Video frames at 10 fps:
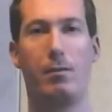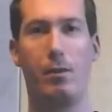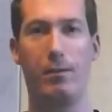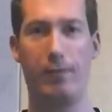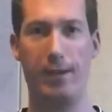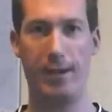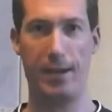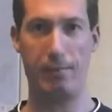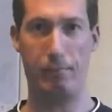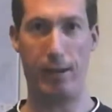One of
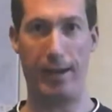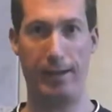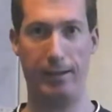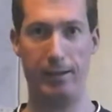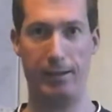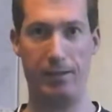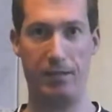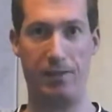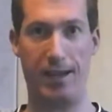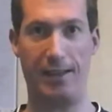the main
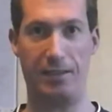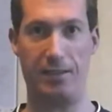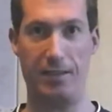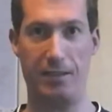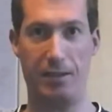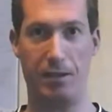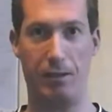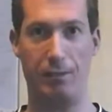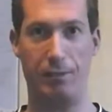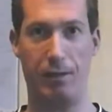disadvantages
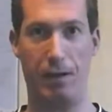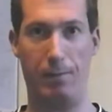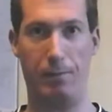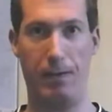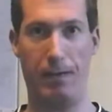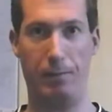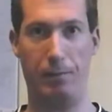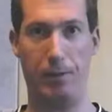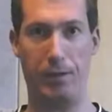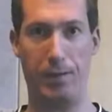of the
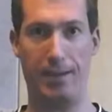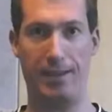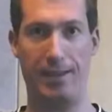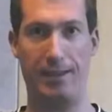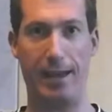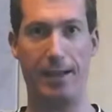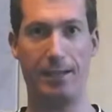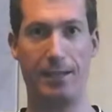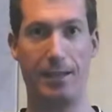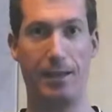body mass
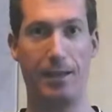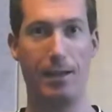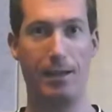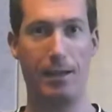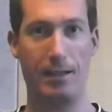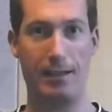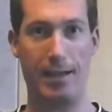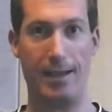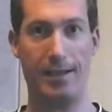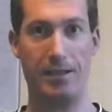index is
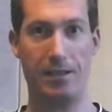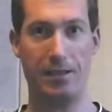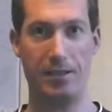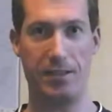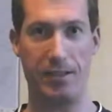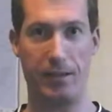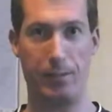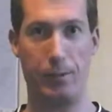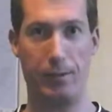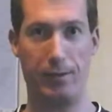that it doesn't
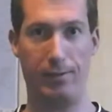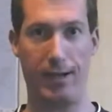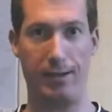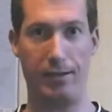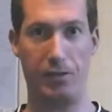consider body fat